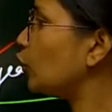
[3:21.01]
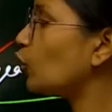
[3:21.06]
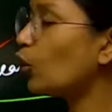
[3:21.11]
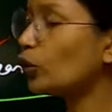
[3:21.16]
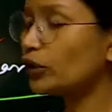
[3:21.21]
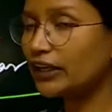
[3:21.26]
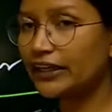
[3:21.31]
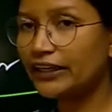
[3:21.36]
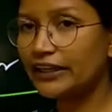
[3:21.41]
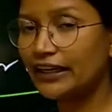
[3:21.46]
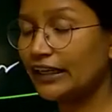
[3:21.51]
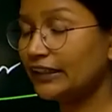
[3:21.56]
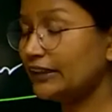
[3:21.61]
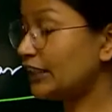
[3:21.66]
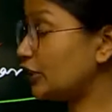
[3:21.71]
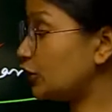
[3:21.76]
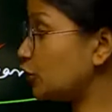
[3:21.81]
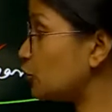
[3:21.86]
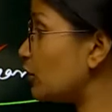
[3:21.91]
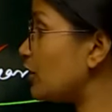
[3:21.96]
noted
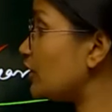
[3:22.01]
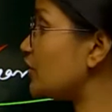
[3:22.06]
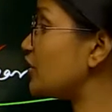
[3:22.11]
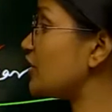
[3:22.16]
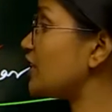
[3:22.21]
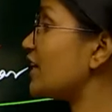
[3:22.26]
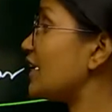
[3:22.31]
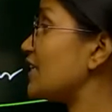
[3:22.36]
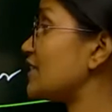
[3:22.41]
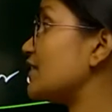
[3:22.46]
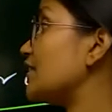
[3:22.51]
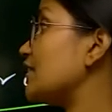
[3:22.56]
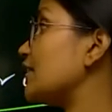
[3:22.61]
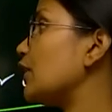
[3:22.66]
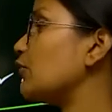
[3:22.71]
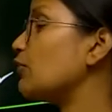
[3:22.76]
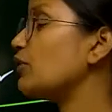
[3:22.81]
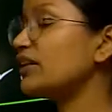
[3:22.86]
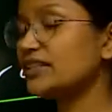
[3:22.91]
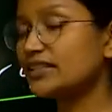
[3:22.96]
that UNGA has
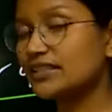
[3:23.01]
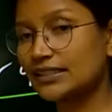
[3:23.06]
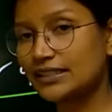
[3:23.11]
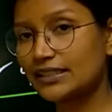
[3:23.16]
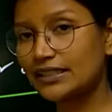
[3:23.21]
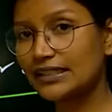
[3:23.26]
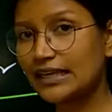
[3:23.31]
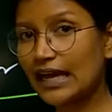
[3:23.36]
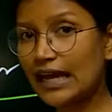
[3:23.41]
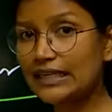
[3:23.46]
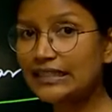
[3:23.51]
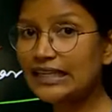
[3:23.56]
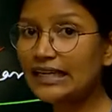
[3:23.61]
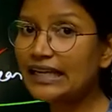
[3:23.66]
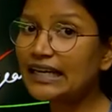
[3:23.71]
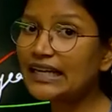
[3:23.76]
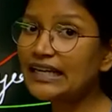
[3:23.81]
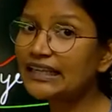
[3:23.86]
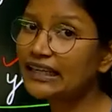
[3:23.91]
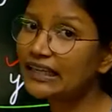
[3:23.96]
declared 2016 as
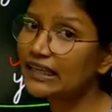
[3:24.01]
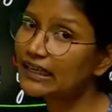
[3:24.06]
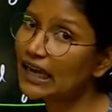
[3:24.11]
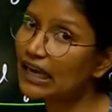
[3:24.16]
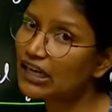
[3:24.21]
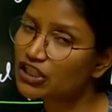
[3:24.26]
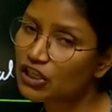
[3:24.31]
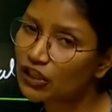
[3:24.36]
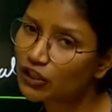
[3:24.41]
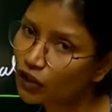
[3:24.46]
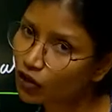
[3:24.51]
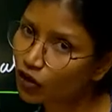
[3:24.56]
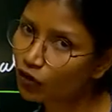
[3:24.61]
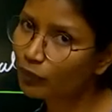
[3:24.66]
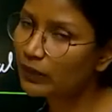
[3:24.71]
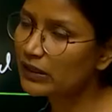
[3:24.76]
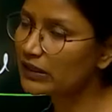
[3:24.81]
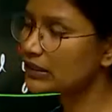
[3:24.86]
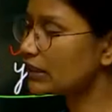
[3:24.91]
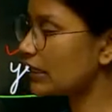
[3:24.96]
the International
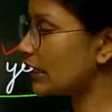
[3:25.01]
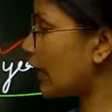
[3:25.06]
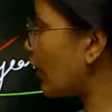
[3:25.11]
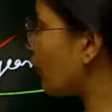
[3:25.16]
Year of Pulses.